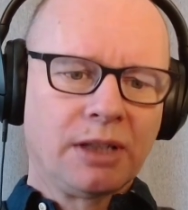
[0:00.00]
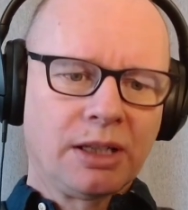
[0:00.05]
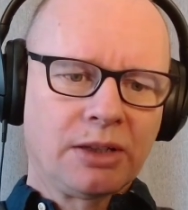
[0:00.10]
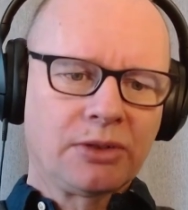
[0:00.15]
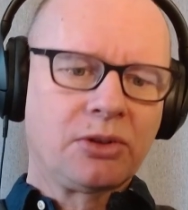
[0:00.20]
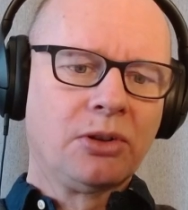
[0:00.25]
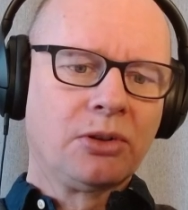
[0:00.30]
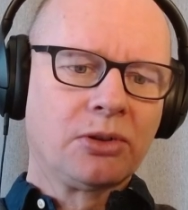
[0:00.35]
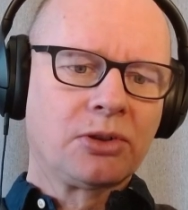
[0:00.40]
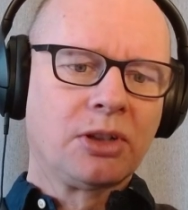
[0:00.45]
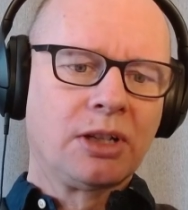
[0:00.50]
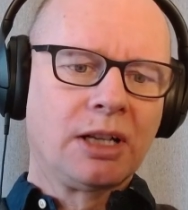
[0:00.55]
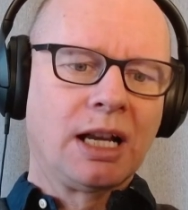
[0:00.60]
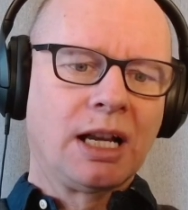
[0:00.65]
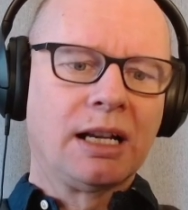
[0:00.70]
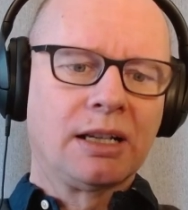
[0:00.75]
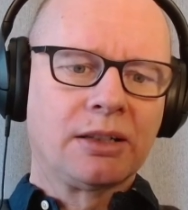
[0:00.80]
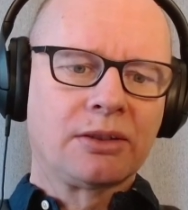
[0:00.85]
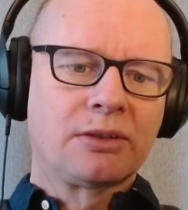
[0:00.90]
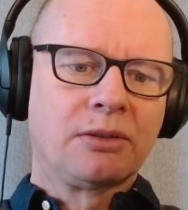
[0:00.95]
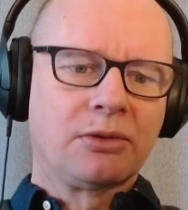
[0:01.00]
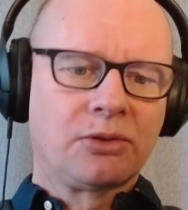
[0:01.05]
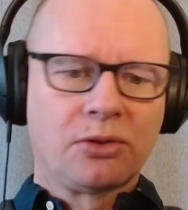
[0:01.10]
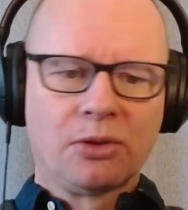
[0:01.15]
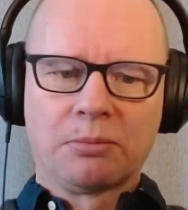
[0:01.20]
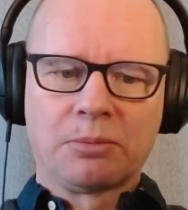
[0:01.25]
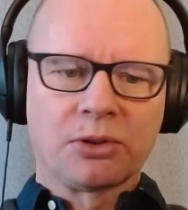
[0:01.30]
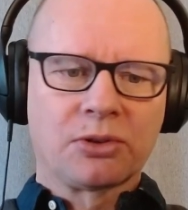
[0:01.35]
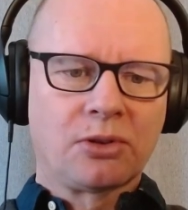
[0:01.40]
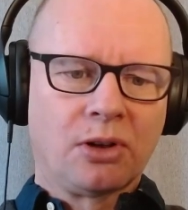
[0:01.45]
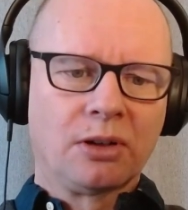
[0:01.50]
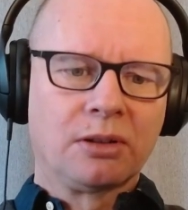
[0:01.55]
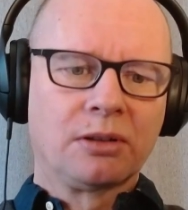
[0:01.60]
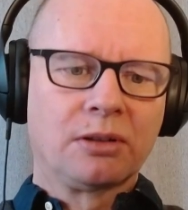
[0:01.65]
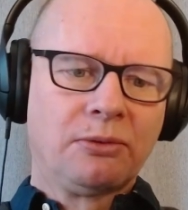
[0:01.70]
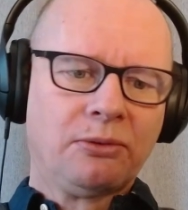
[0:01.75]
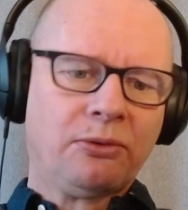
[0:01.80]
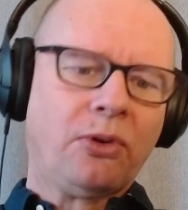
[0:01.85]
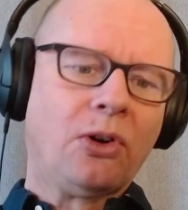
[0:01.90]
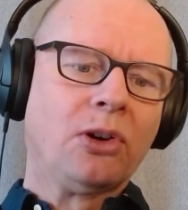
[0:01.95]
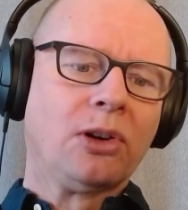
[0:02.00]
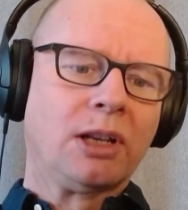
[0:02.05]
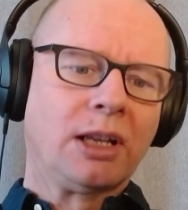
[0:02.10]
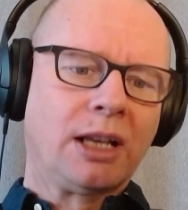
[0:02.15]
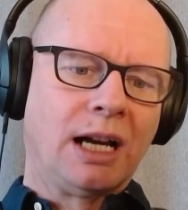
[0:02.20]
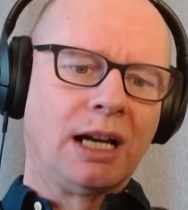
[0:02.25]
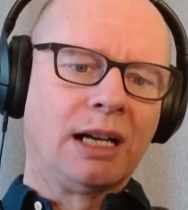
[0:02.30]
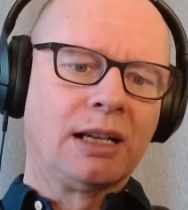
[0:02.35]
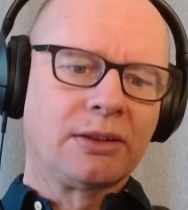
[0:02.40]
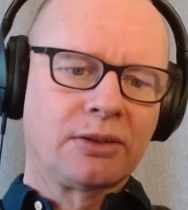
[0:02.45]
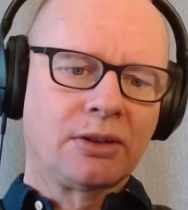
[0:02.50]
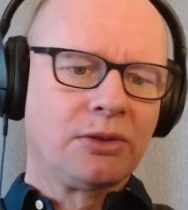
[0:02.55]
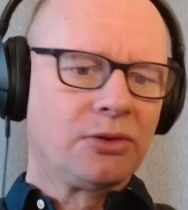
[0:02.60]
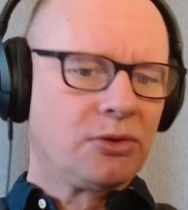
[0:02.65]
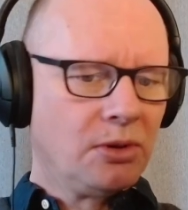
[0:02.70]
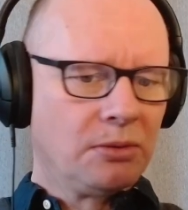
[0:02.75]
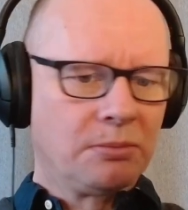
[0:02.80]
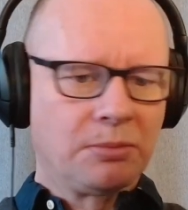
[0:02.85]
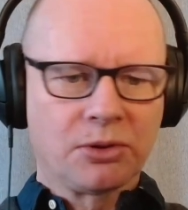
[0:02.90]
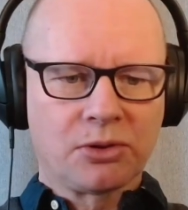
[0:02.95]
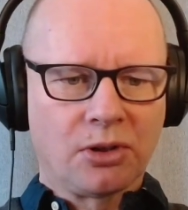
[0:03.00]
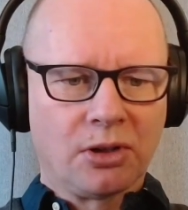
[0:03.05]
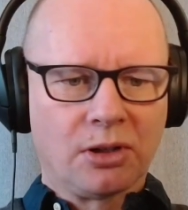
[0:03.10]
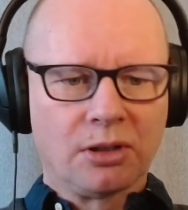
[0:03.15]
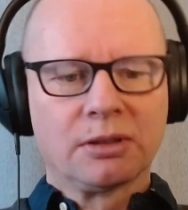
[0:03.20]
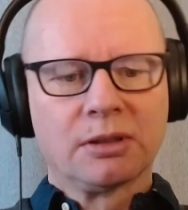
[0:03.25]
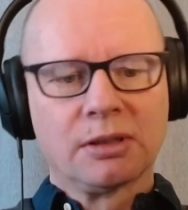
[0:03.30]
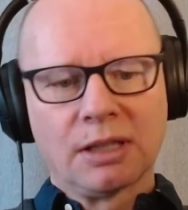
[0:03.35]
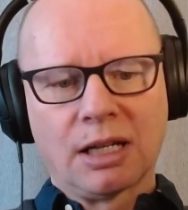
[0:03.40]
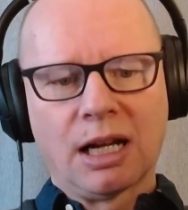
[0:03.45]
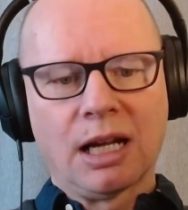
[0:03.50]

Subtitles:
Extrusion guys, super strong. Foil guys, super strong.